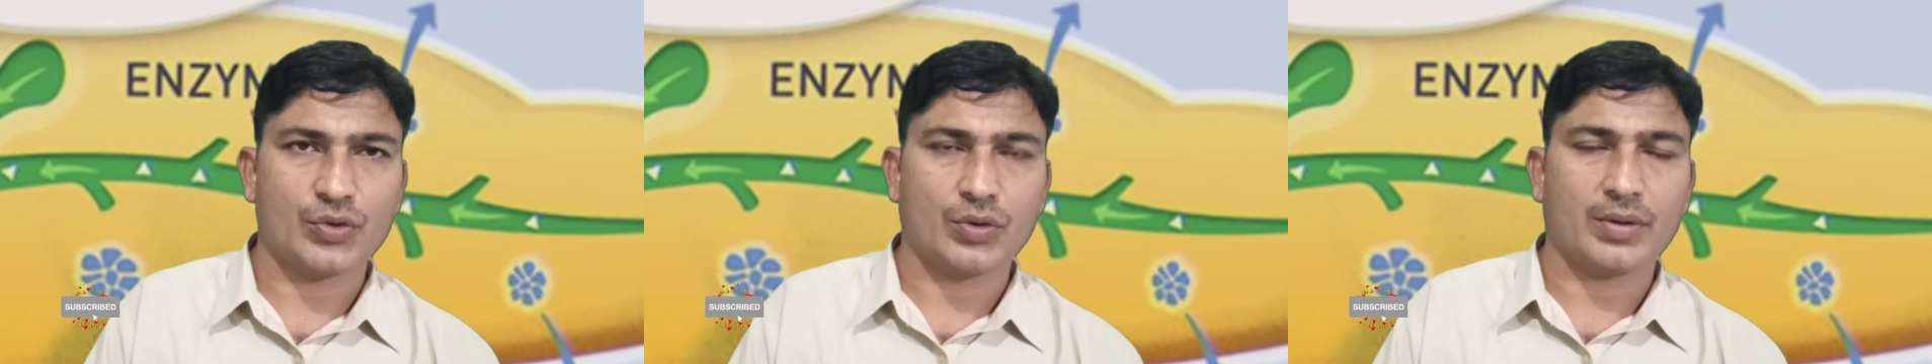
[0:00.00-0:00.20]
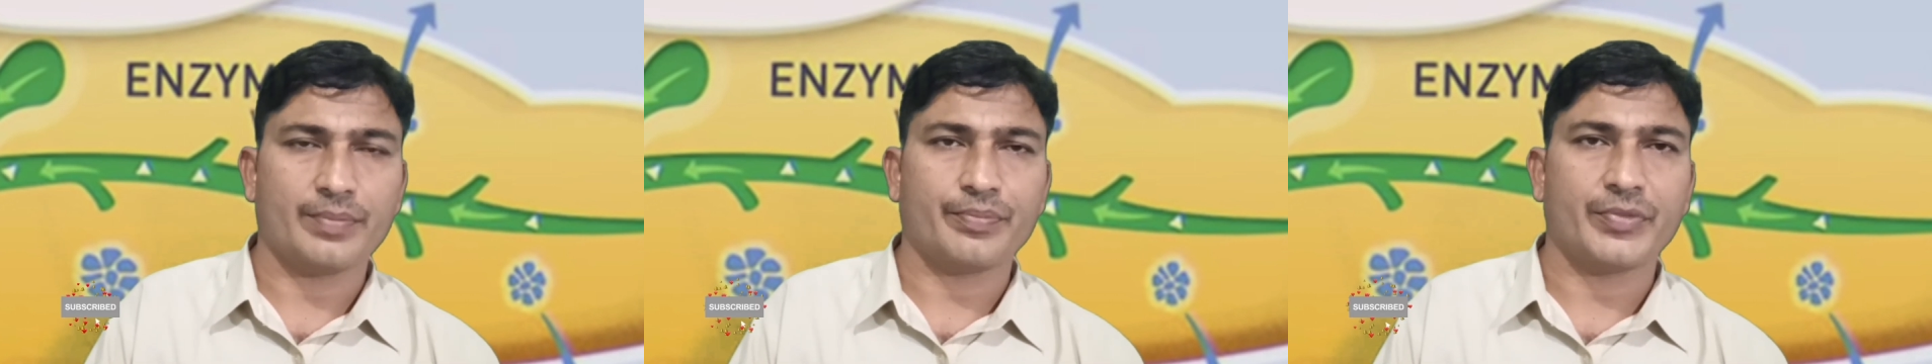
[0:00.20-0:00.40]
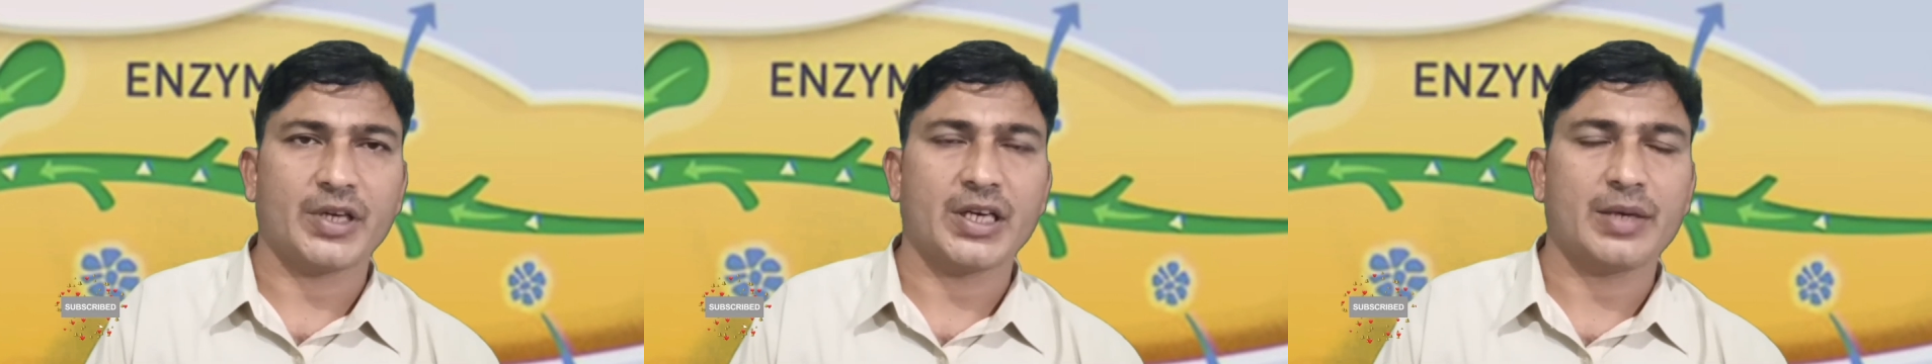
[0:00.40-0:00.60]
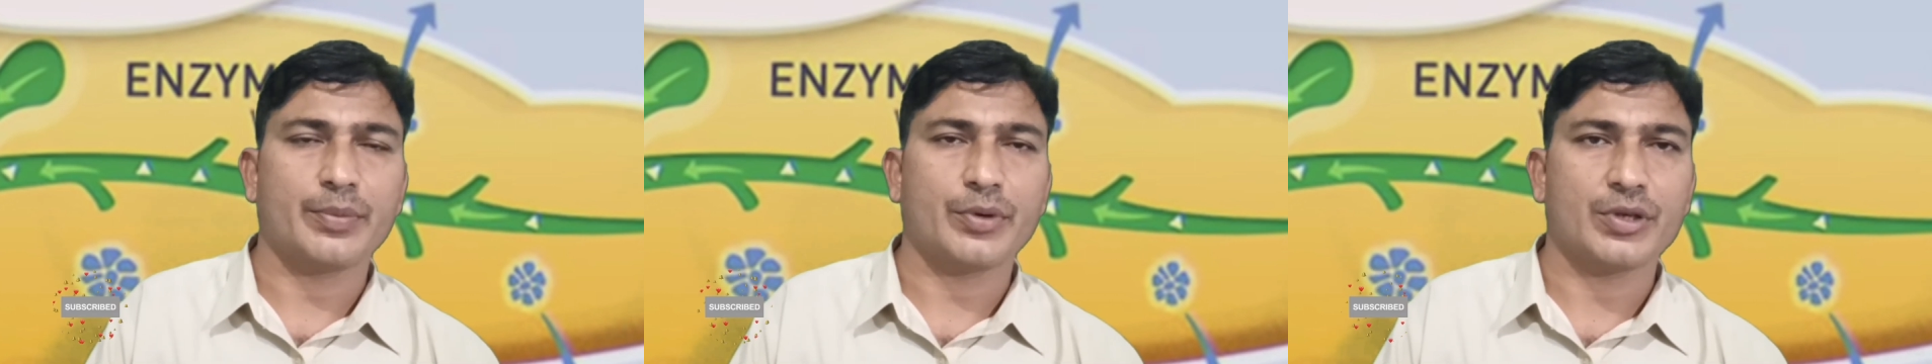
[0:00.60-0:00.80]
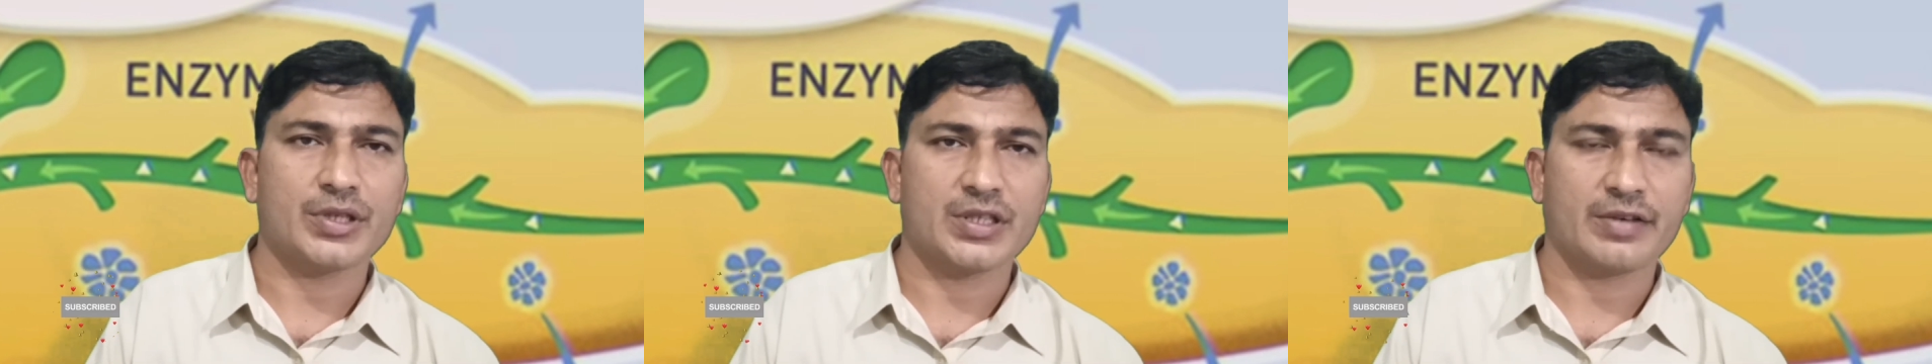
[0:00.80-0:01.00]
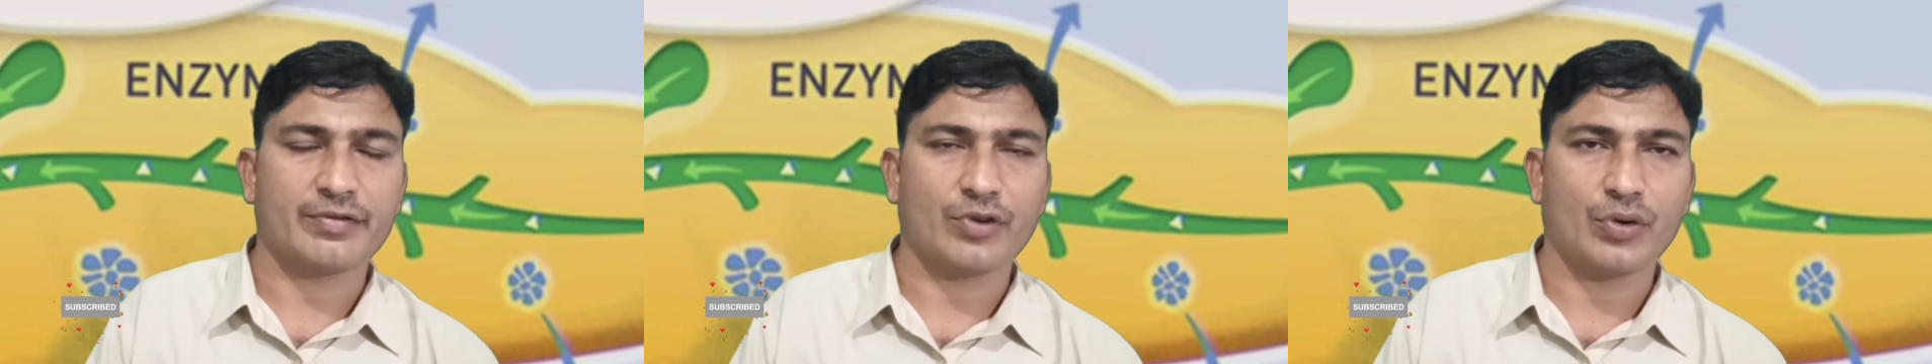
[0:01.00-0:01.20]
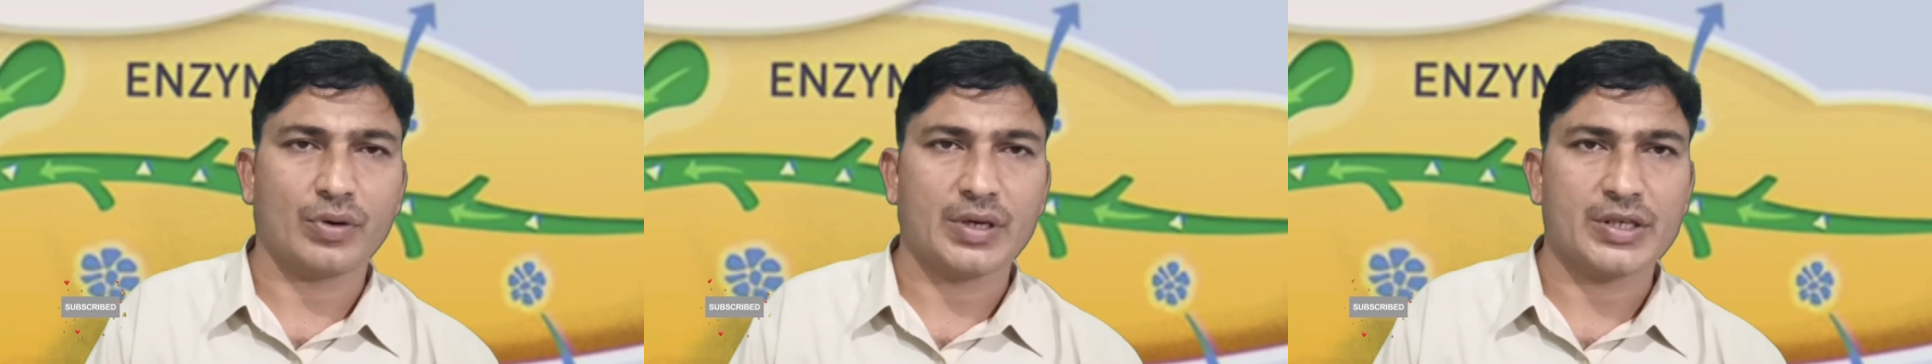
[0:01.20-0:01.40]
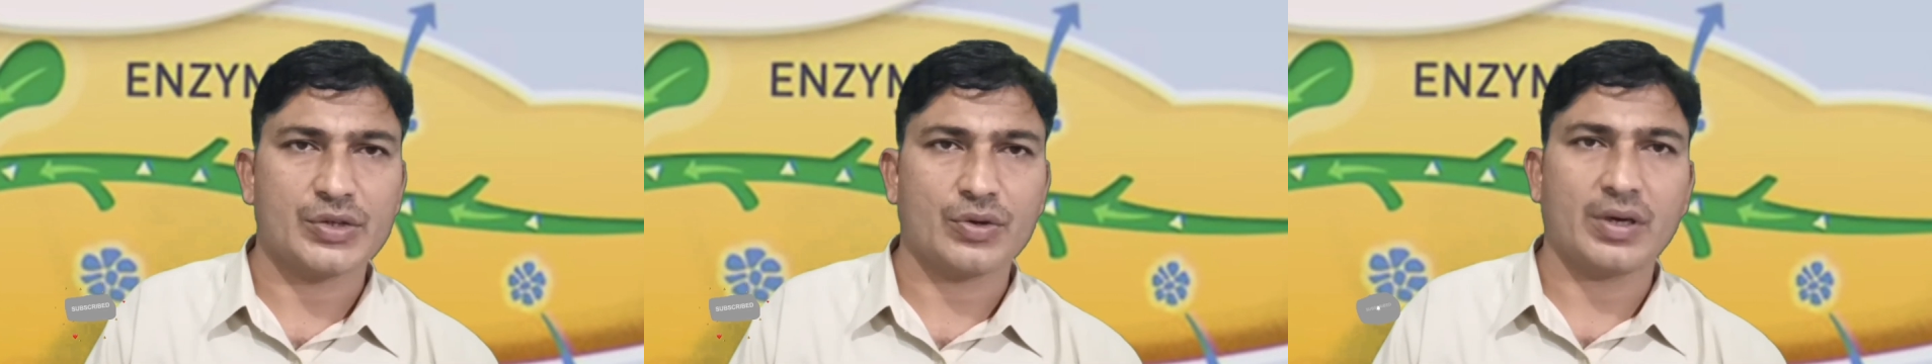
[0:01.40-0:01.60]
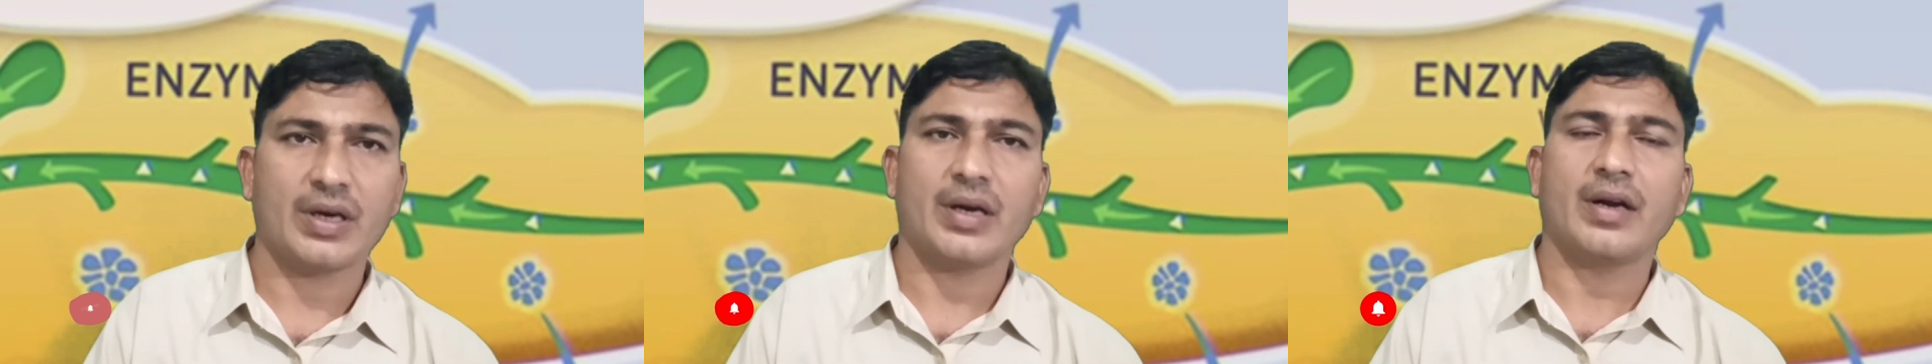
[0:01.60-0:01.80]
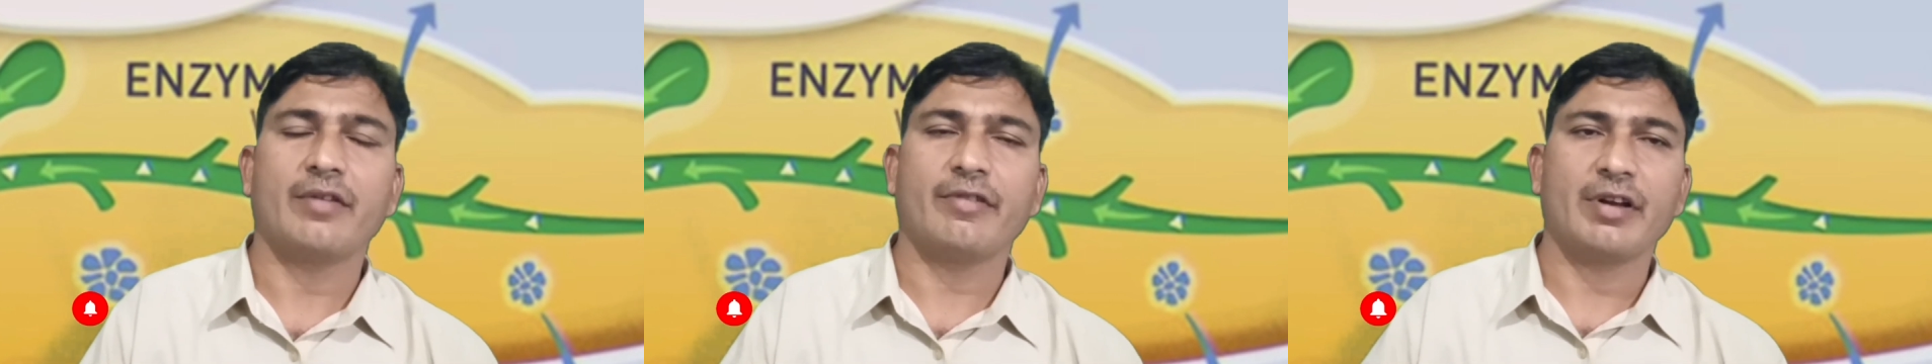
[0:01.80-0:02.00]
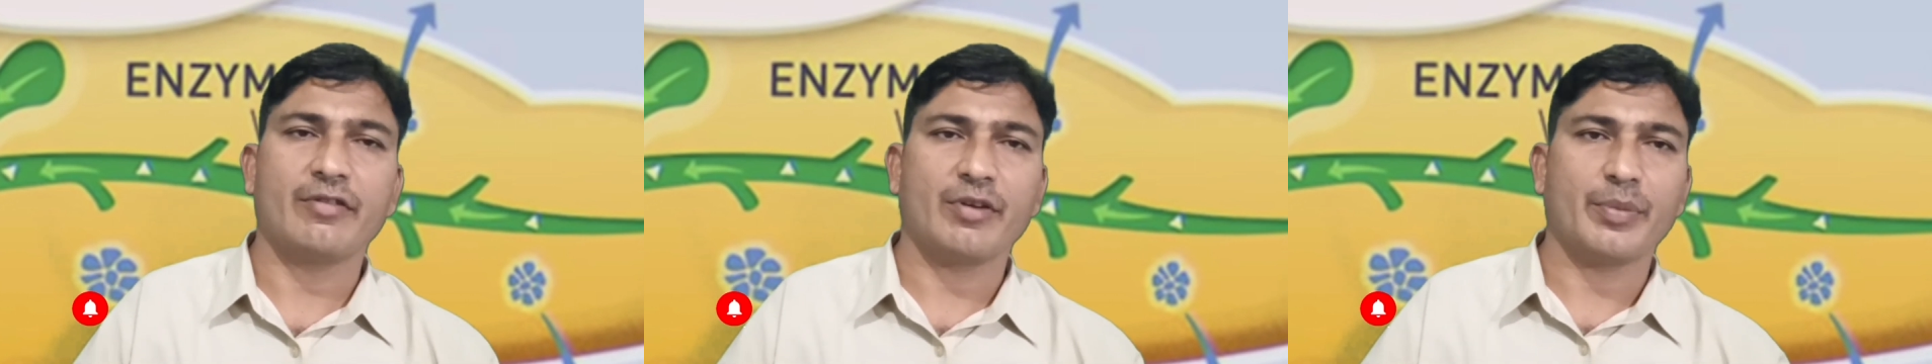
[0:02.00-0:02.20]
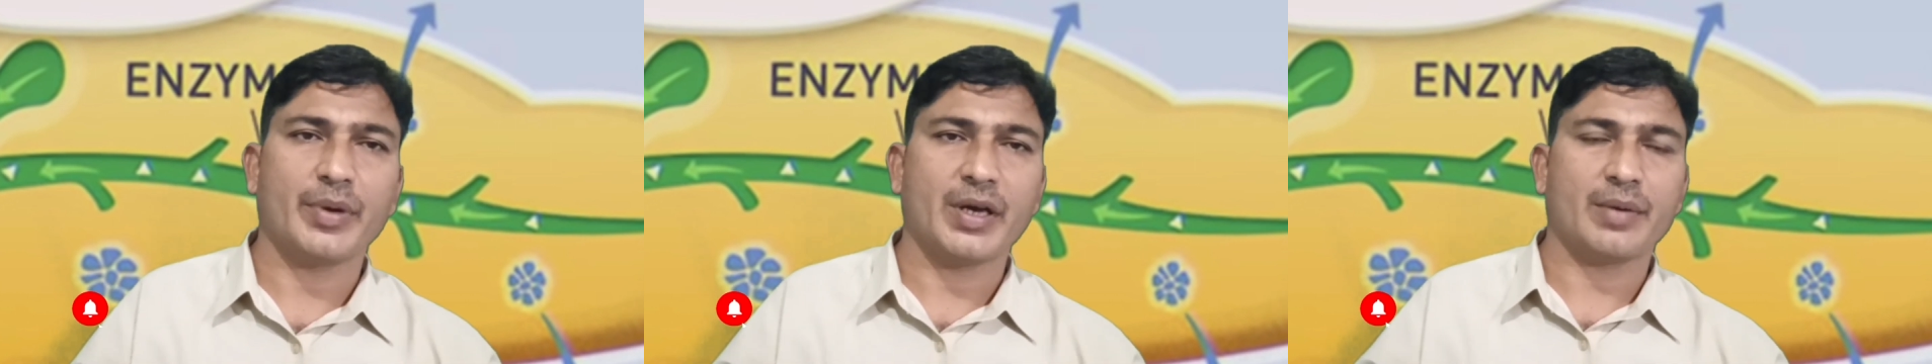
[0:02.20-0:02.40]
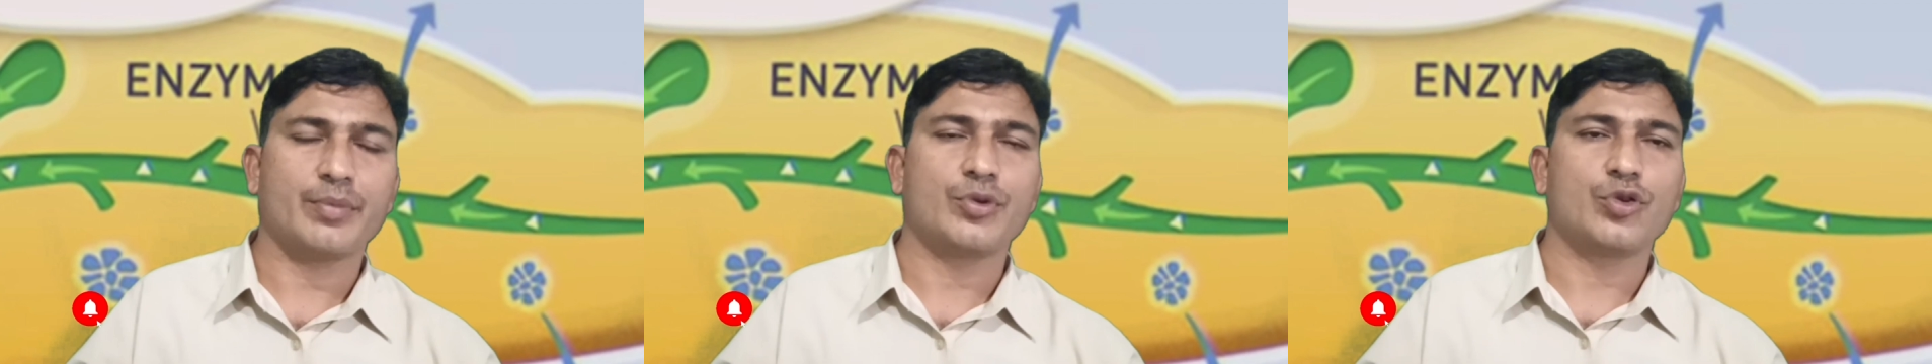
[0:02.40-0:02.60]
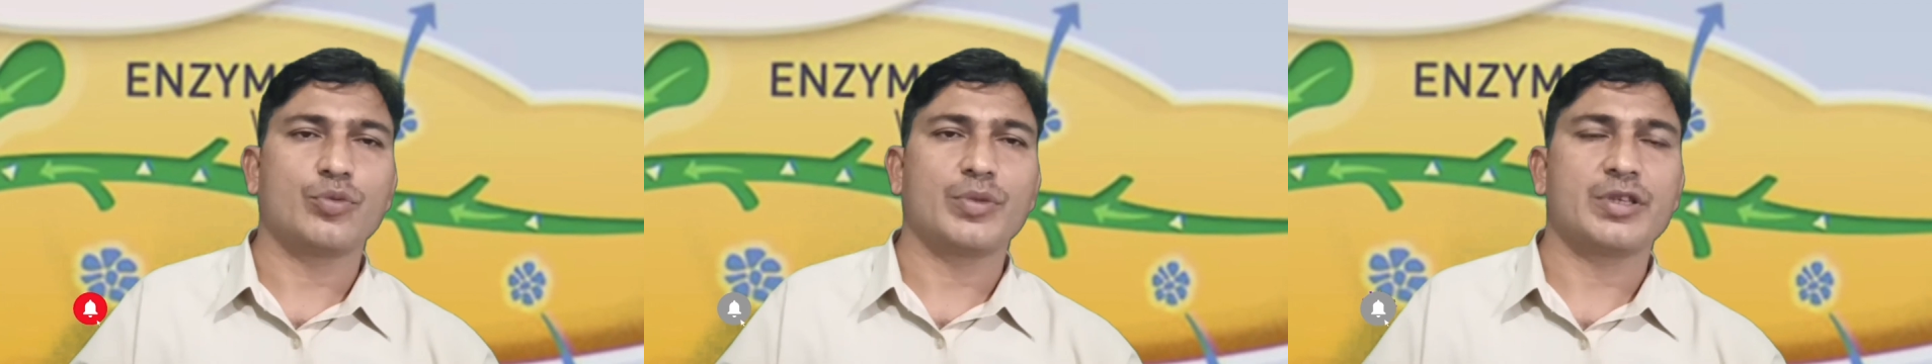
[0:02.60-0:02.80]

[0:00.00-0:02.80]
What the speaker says: with cholesterol, the deposition of cholesterol.